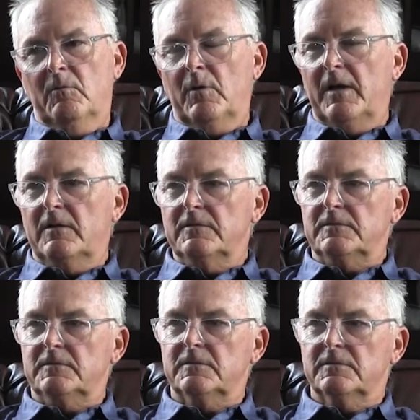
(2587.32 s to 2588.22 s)

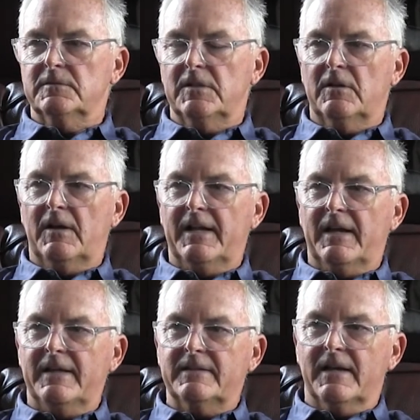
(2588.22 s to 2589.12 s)
Well, you know, I,
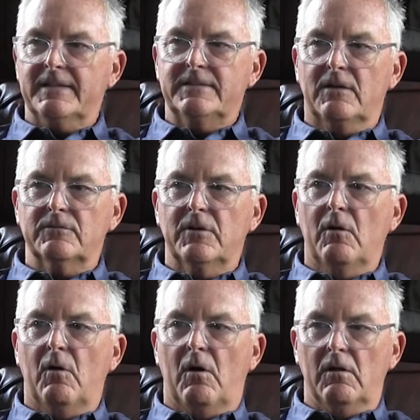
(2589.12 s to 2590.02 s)
I, I don't
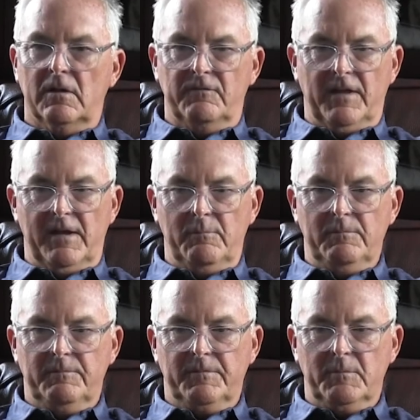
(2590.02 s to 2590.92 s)
know all of
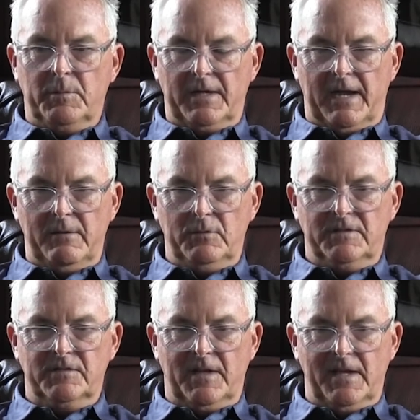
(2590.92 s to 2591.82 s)
them, but I
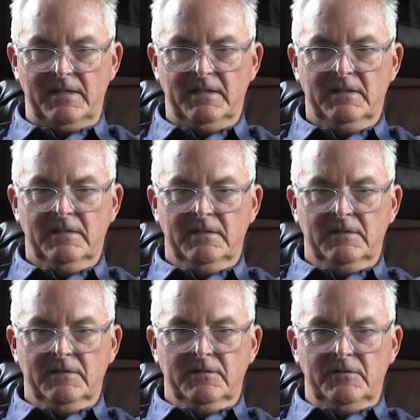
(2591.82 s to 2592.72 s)
would say
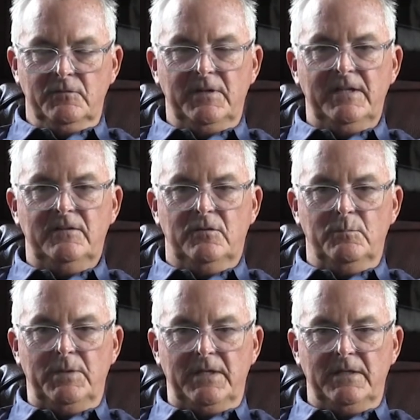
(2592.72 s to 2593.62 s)
you need
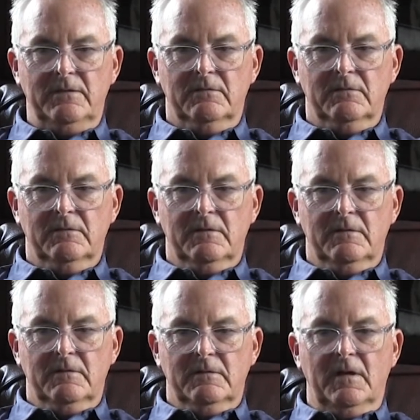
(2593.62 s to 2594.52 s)
to be
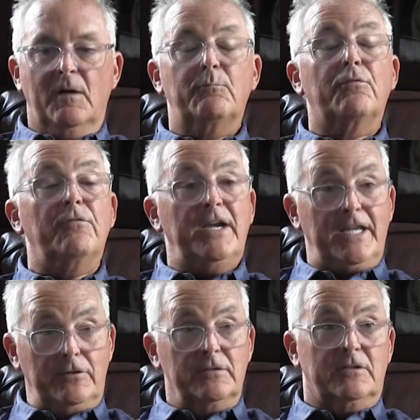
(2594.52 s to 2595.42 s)
a
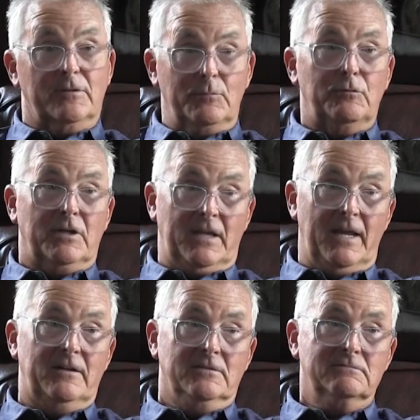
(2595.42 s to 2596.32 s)
pretty good
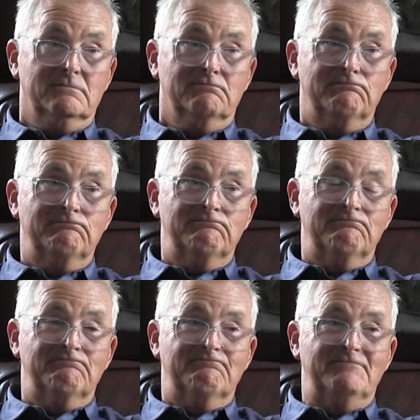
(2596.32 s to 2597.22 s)
communicator. Okay.
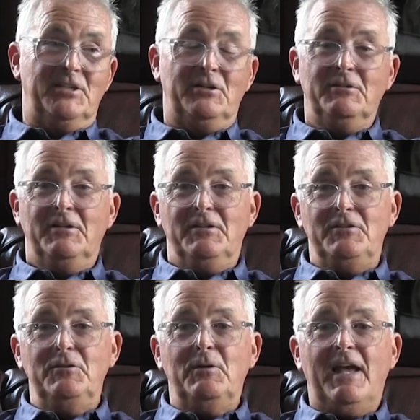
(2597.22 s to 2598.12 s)
You know,
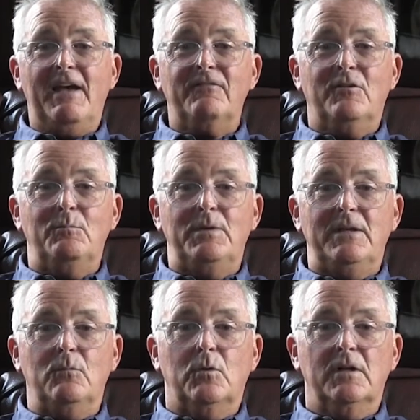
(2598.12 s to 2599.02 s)
you have to
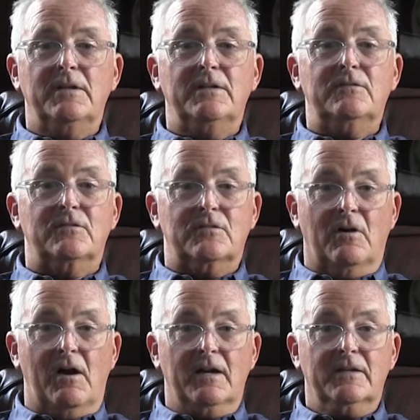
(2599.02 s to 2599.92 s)
be willing to
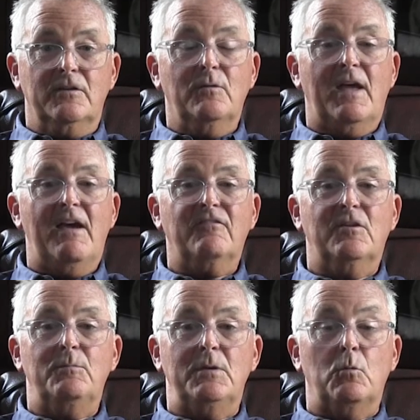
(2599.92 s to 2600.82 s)
talk. You
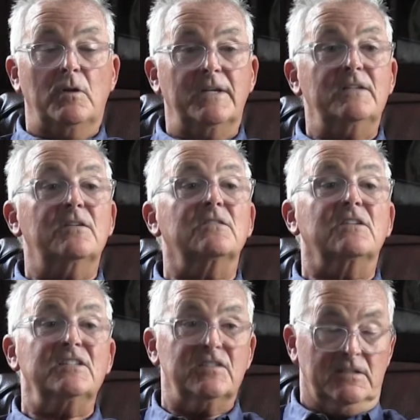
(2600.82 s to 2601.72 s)
have to be willing to
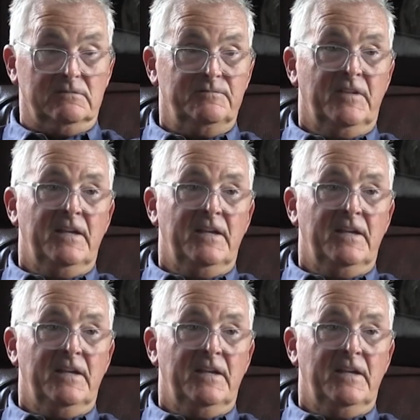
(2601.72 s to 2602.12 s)
listen.